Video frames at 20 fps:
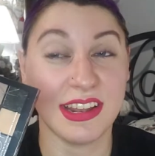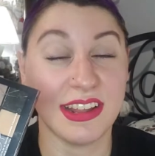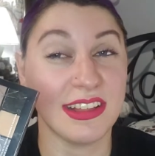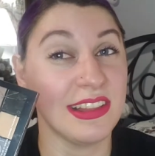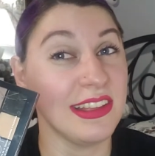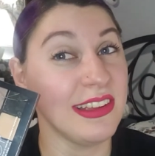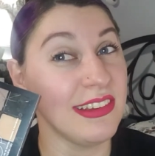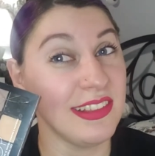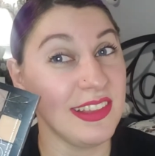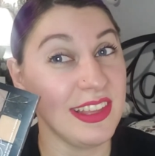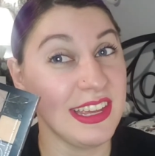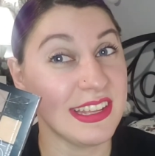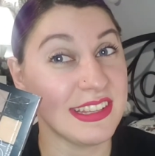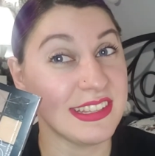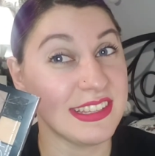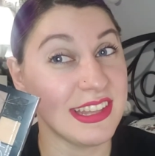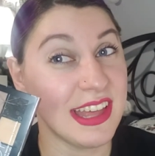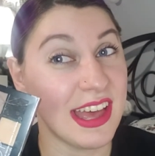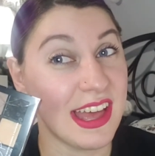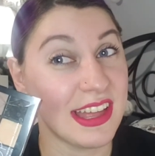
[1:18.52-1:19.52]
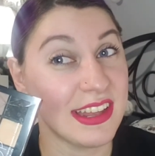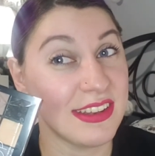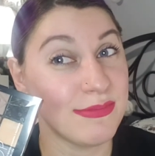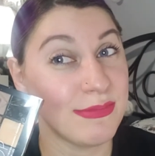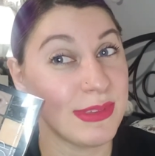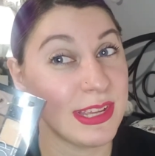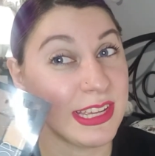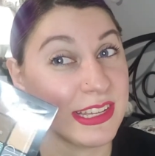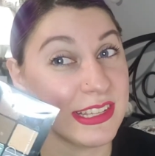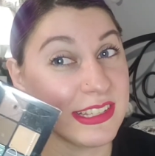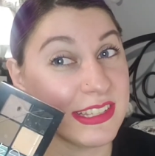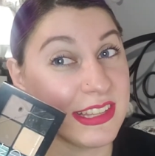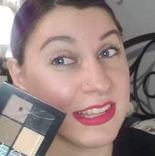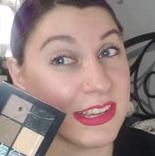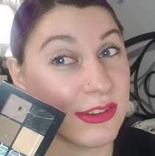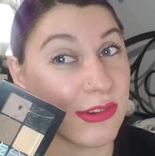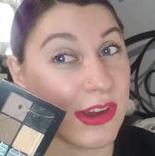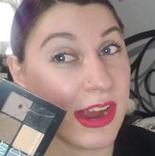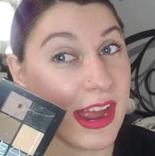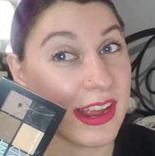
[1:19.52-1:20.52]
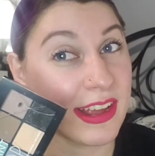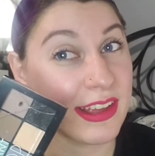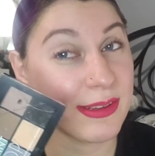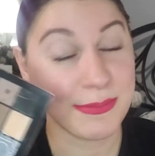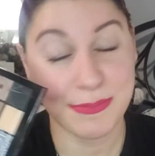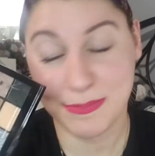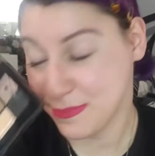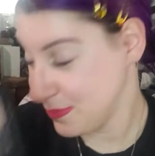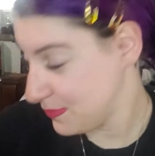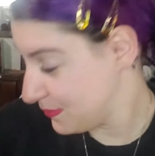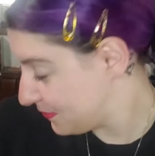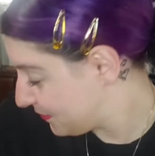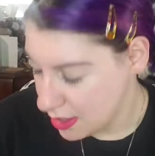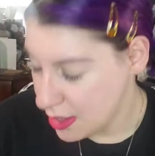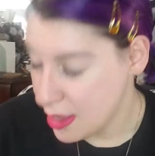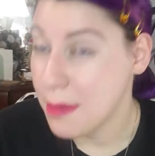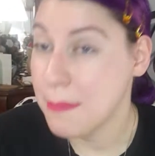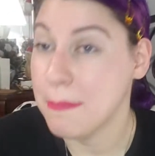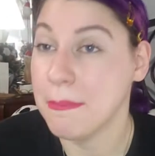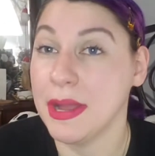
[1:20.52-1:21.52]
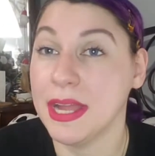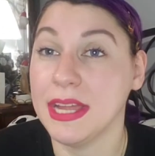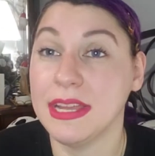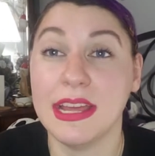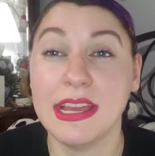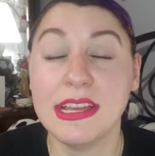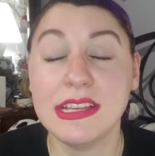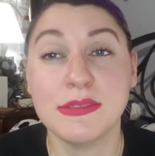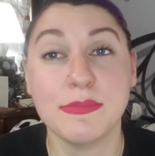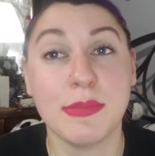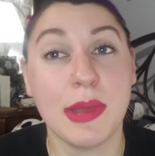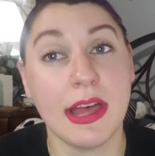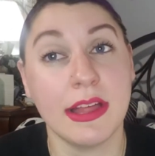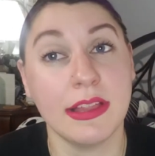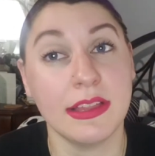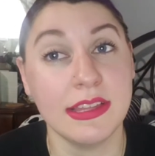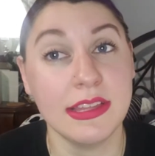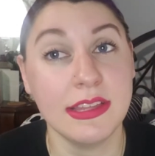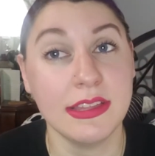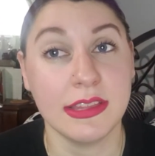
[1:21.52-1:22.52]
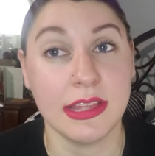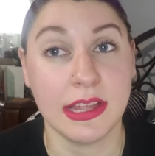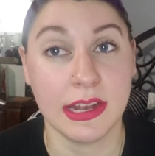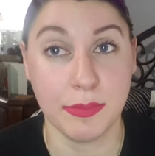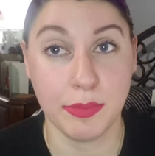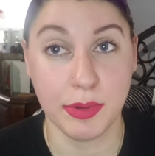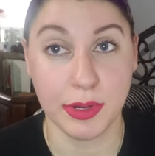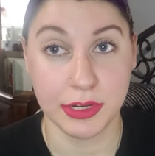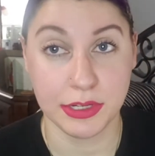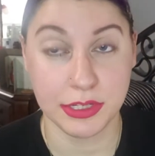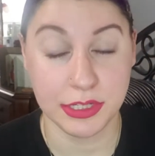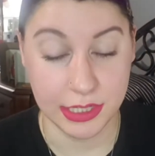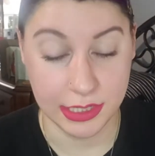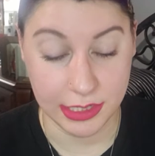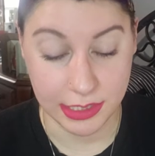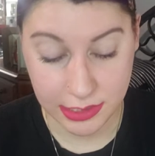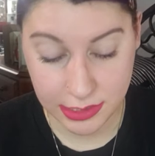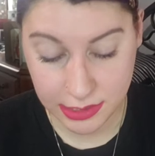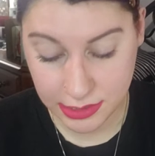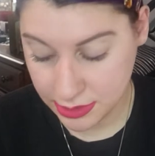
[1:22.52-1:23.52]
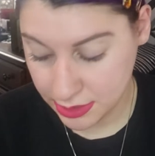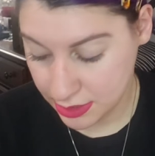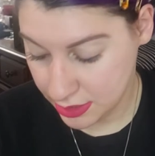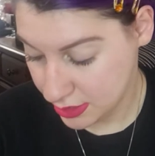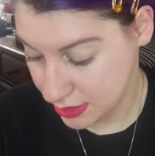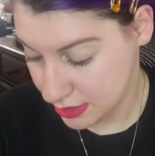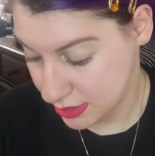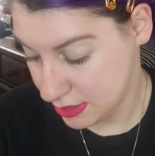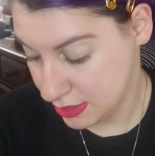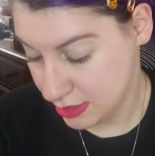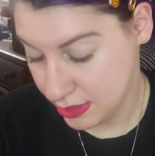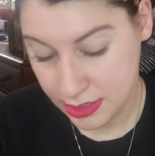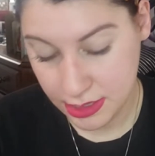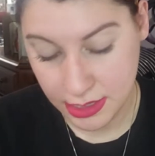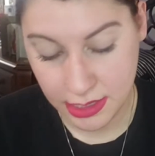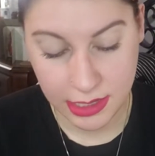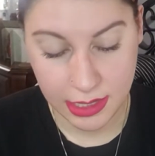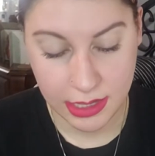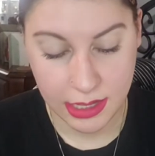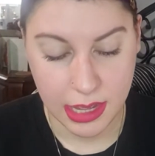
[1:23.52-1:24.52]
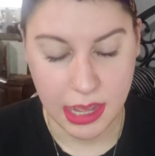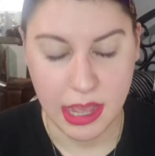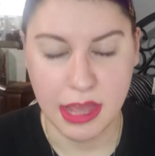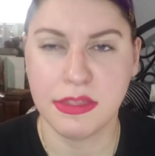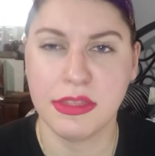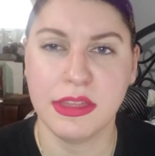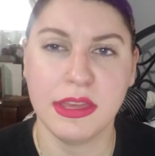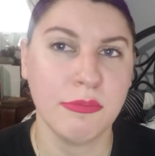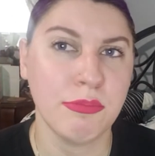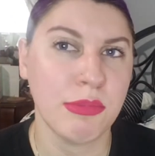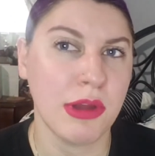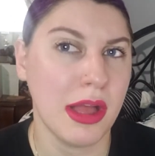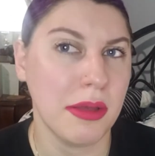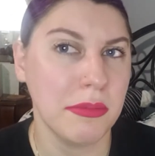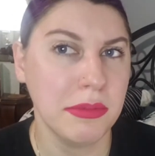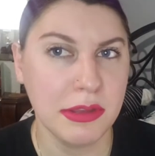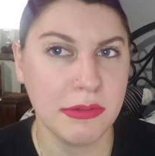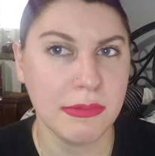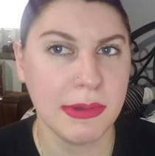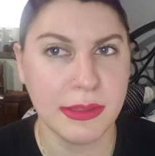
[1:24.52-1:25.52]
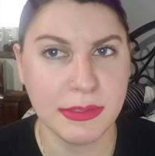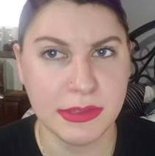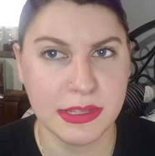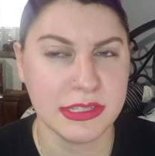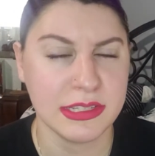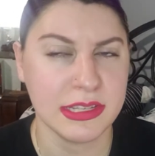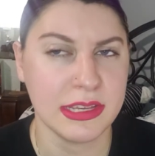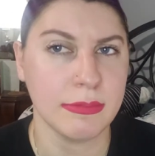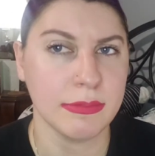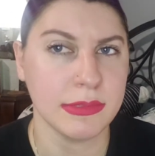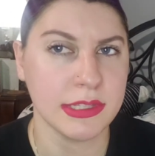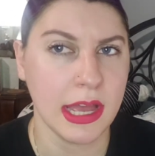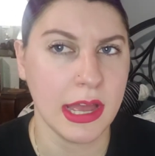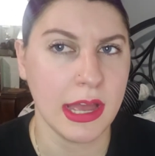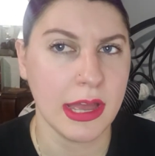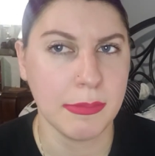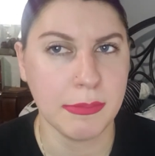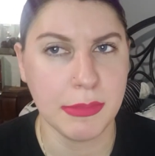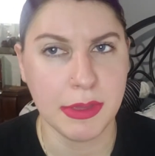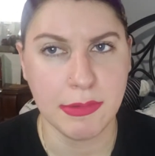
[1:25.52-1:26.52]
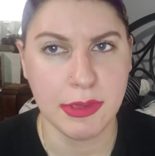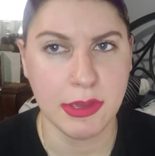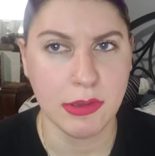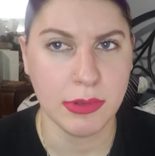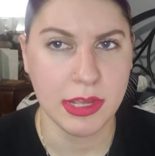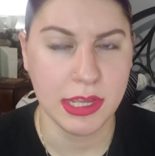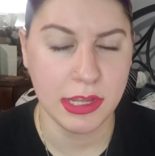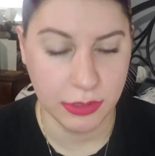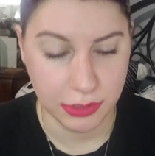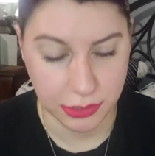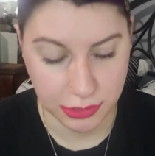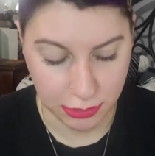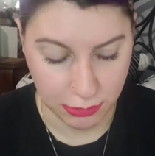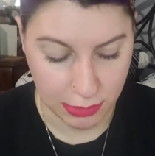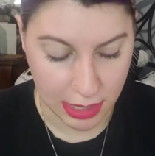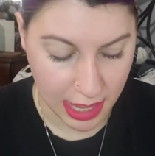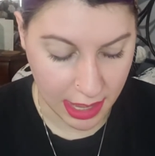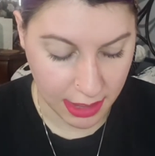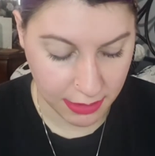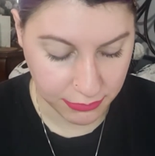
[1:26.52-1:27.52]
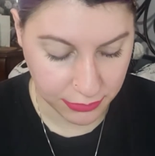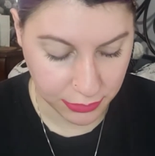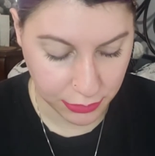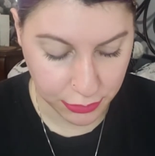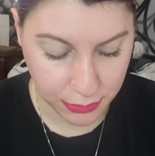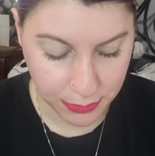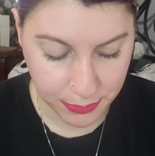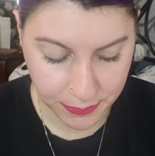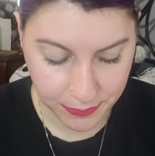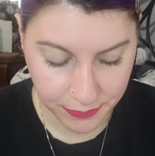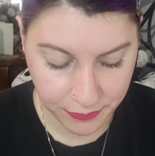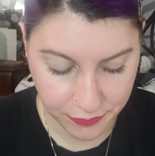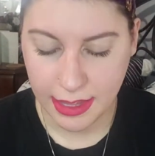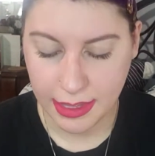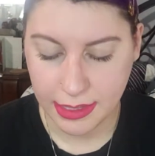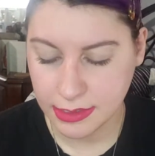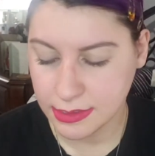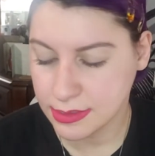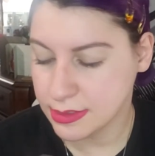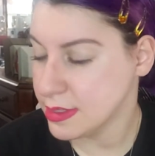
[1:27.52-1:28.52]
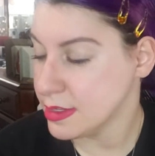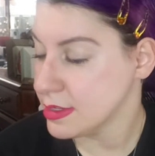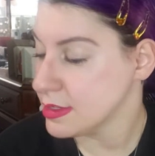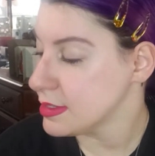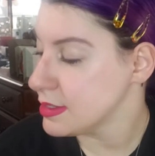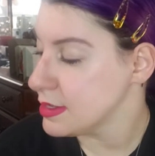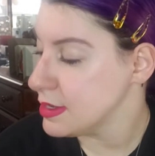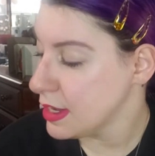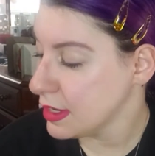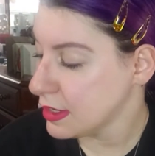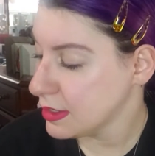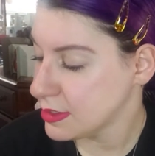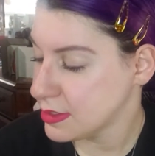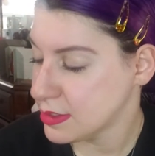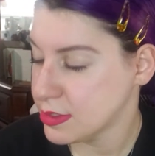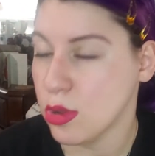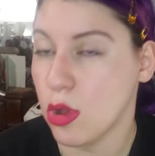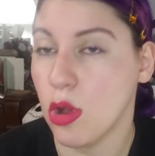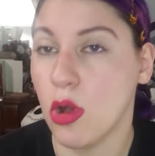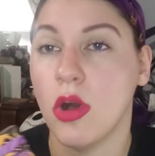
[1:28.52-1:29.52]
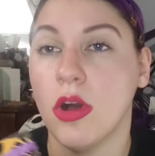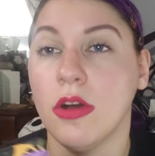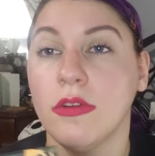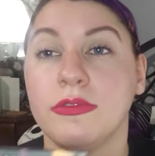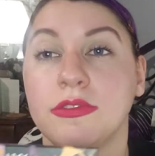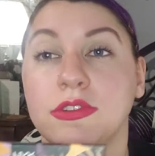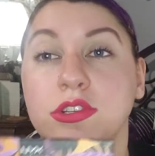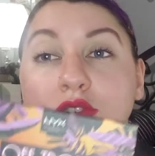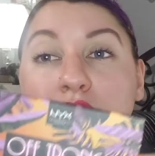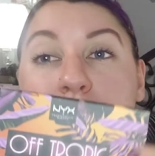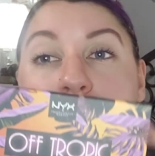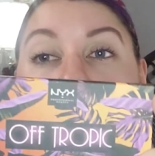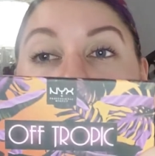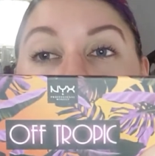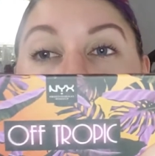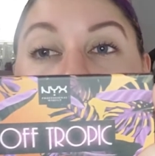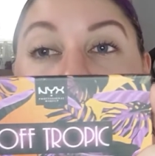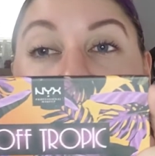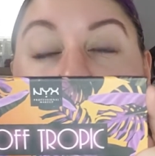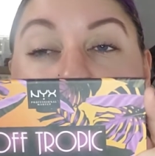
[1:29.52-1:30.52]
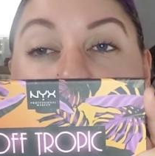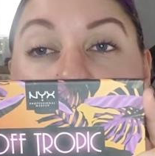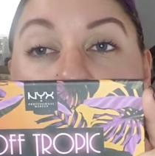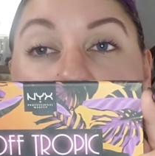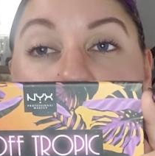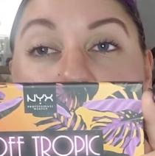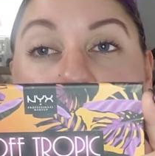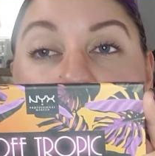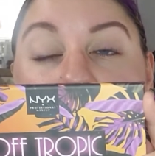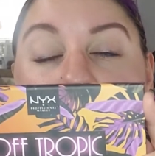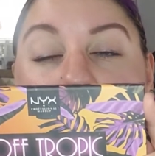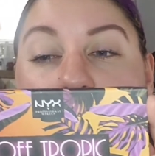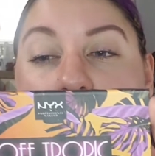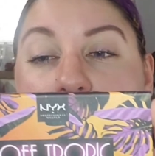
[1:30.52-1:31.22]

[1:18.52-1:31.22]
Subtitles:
Clearly it's not because of the crack. My next palette that I purchased, I think probably around the same time, maybe a week or so after, is this NYX Off Tropic palette.